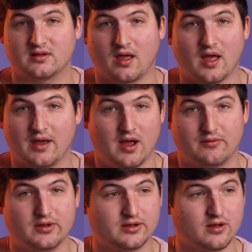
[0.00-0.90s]
I
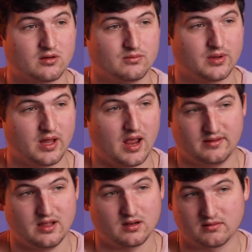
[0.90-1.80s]
really don't, but I
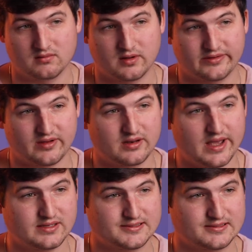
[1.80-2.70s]
did. I said
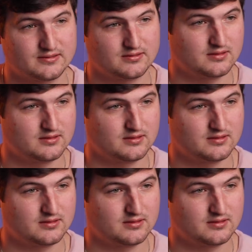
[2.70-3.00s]
yes.